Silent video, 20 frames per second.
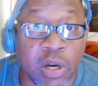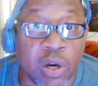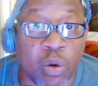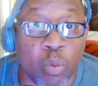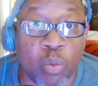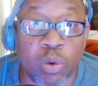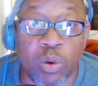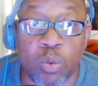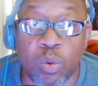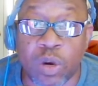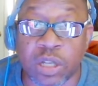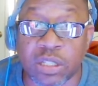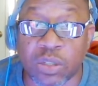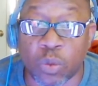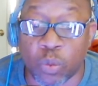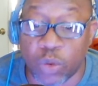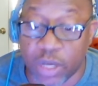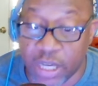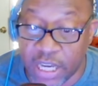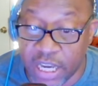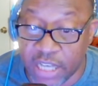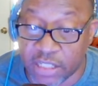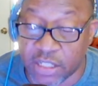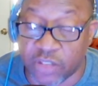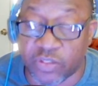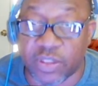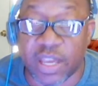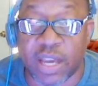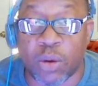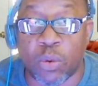Here's the
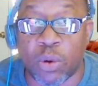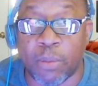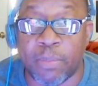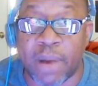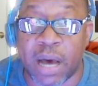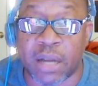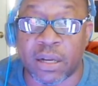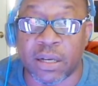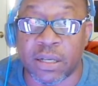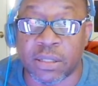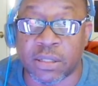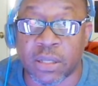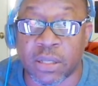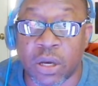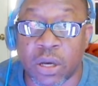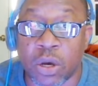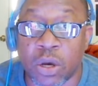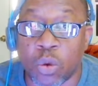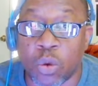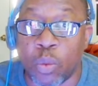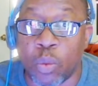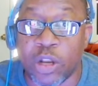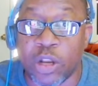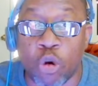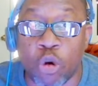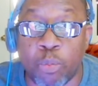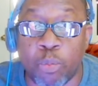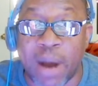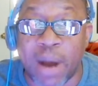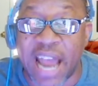thing about us. We
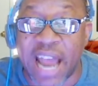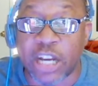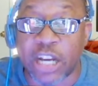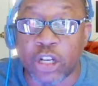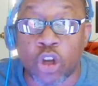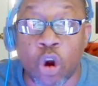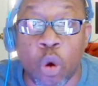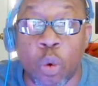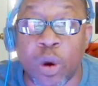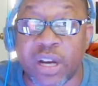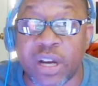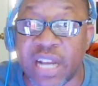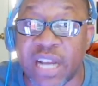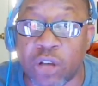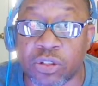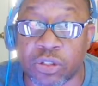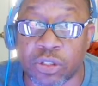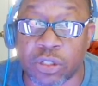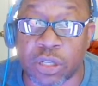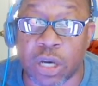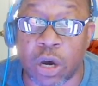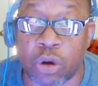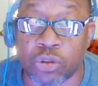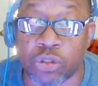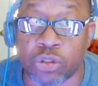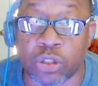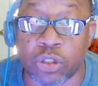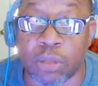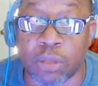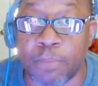don't bite no one else's
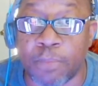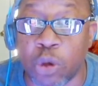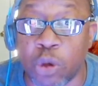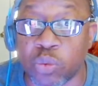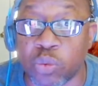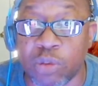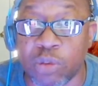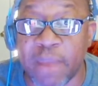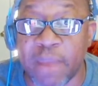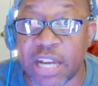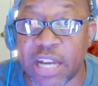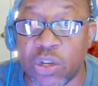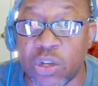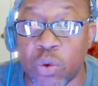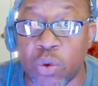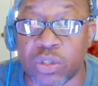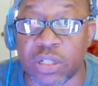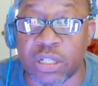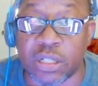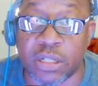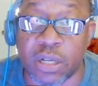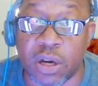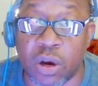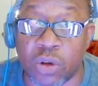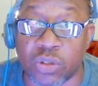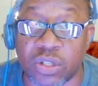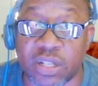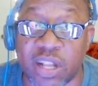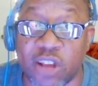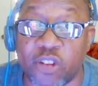culture. The most we may do is
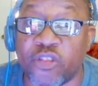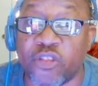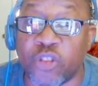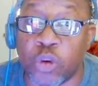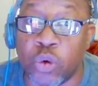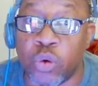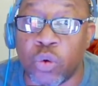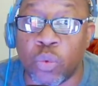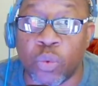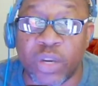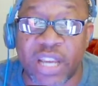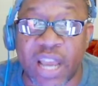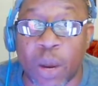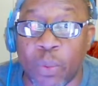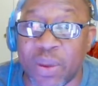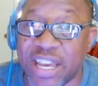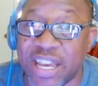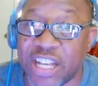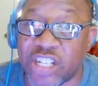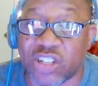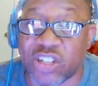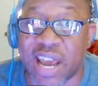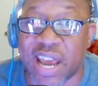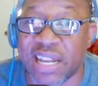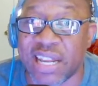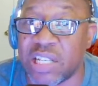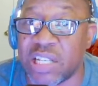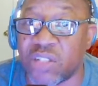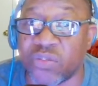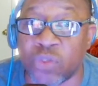indulge in their food. We eat
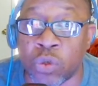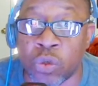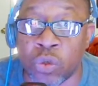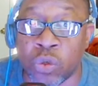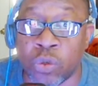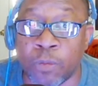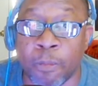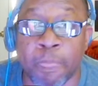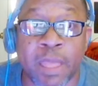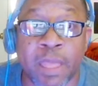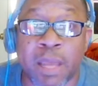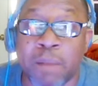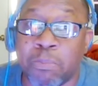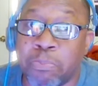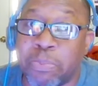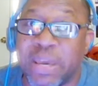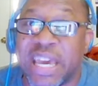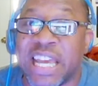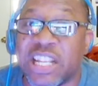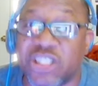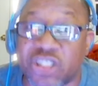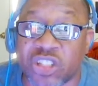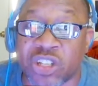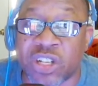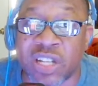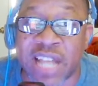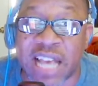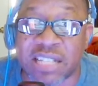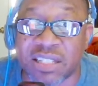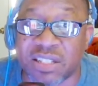Chinese food, pizza,
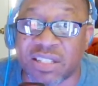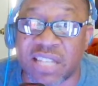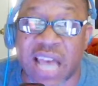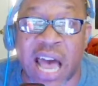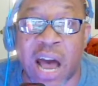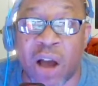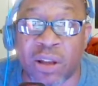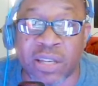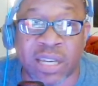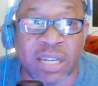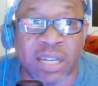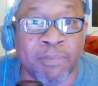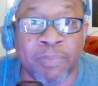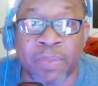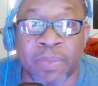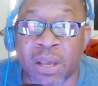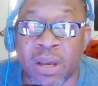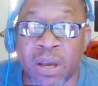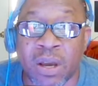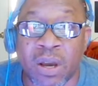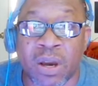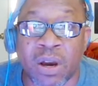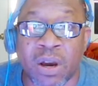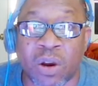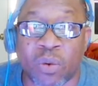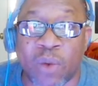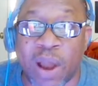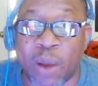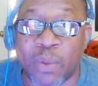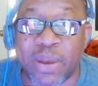that's Italian. All
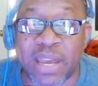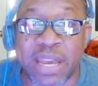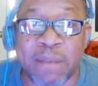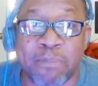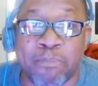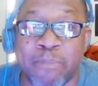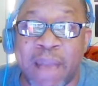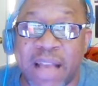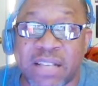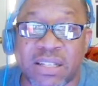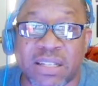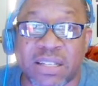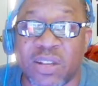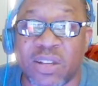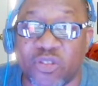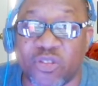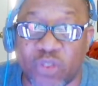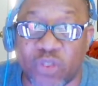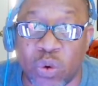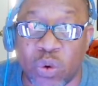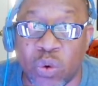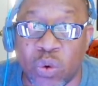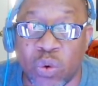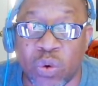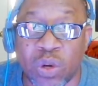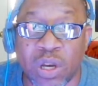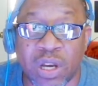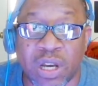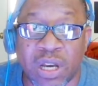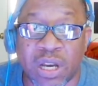right, we eat Mexican food,
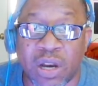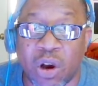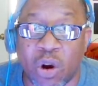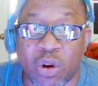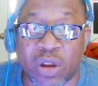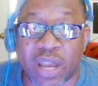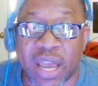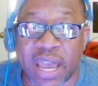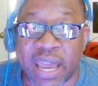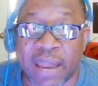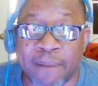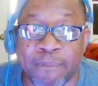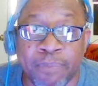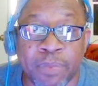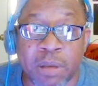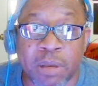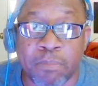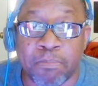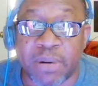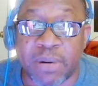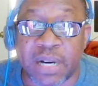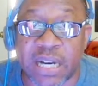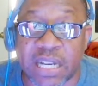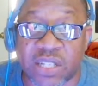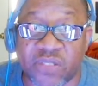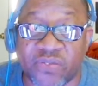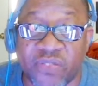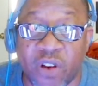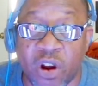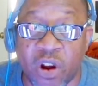okay? But as
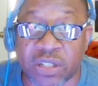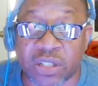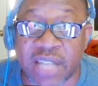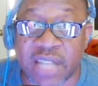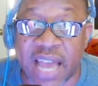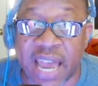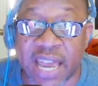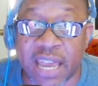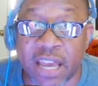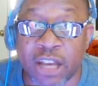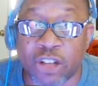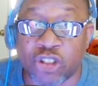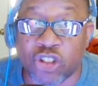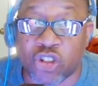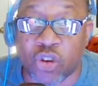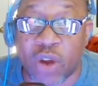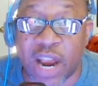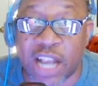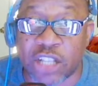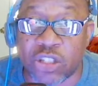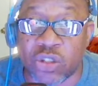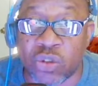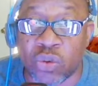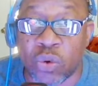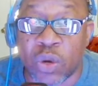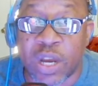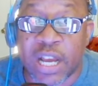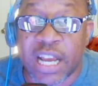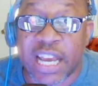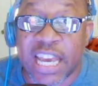far as like trying to
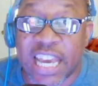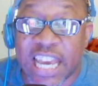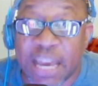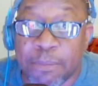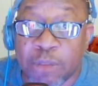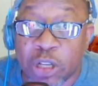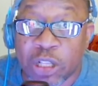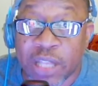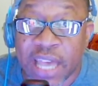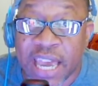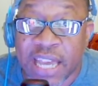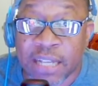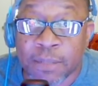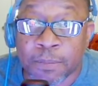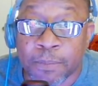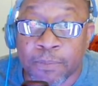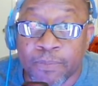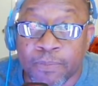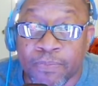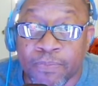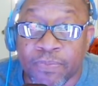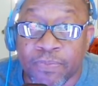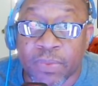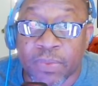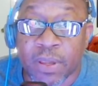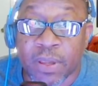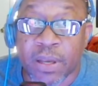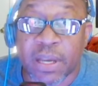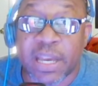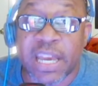emulate,
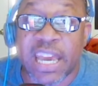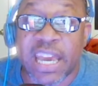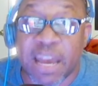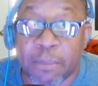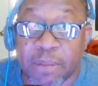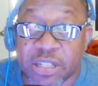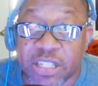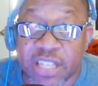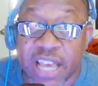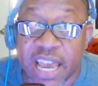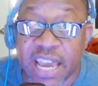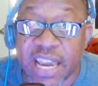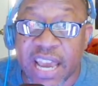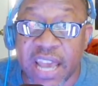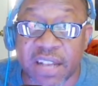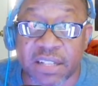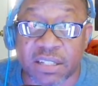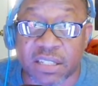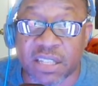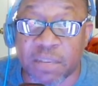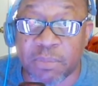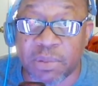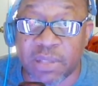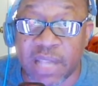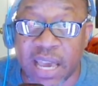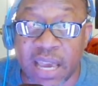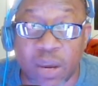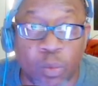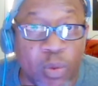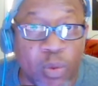imitate, and
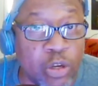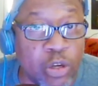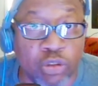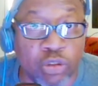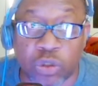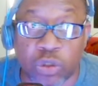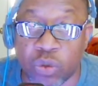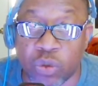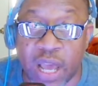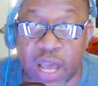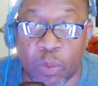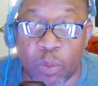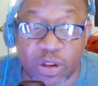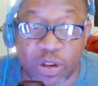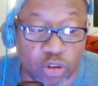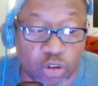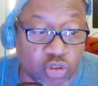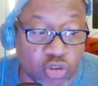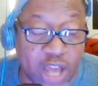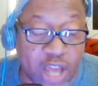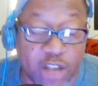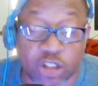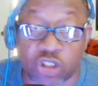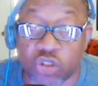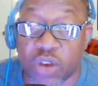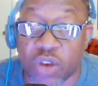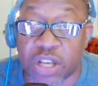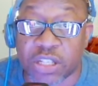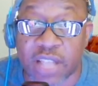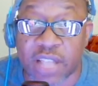assimilate, we don't do that. We don't try to
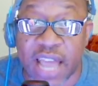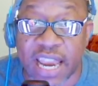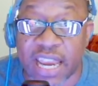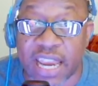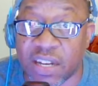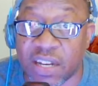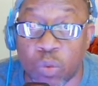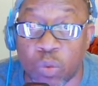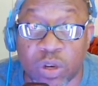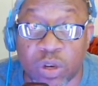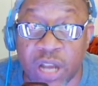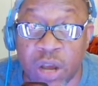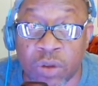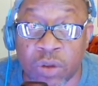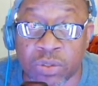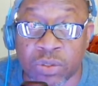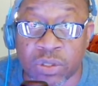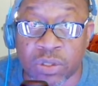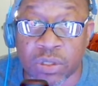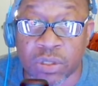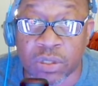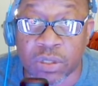dress like anyone else.